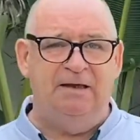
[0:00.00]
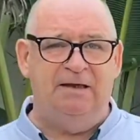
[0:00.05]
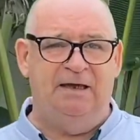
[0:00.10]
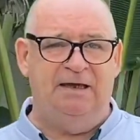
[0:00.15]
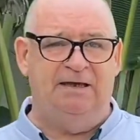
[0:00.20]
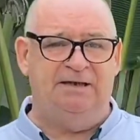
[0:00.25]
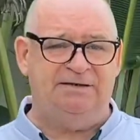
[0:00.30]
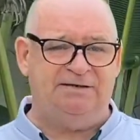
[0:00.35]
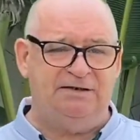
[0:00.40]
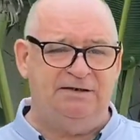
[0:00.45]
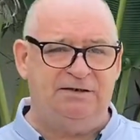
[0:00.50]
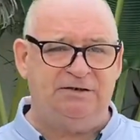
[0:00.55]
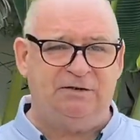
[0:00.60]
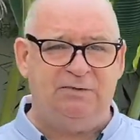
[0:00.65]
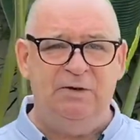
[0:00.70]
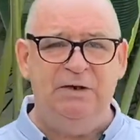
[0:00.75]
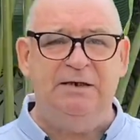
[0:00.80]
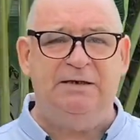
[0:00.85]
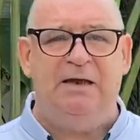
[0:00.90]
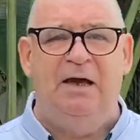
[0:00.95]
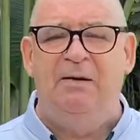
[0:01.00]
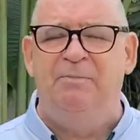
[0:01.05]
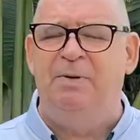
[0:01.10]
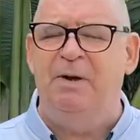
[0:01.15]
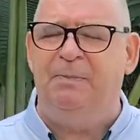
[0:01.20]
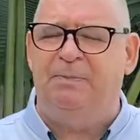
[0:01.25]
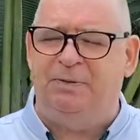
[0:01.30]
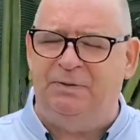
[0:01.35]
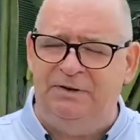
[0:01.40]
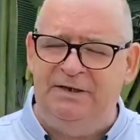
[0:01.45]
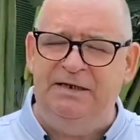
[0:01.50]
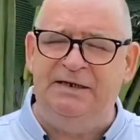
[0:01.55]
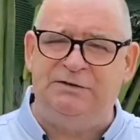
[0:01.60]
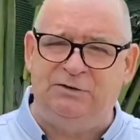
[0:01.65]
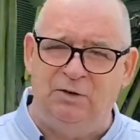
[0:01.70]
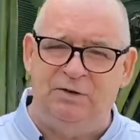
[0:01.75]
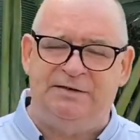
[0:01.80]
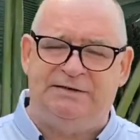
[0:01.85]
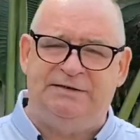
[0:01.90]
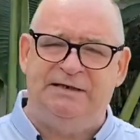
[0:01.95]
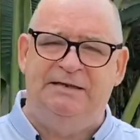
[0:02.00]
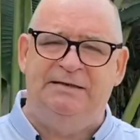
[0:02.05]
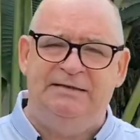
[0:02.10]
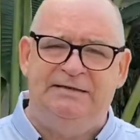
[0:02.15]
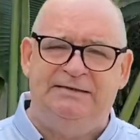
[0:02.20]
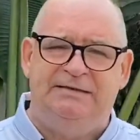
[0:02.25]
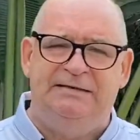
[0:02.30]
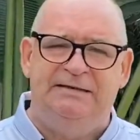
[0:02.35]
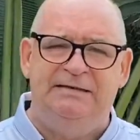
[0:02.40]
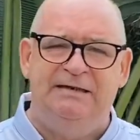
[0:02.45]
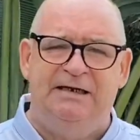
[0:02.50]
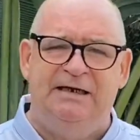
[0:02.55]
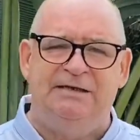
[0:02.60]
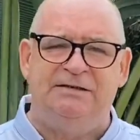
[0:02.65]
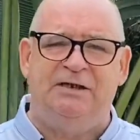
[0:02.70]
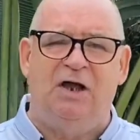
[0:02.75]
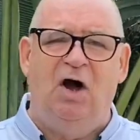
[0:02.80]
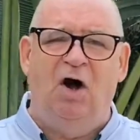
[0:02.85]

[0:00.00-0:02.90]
it's sweet, but please don't say the tea is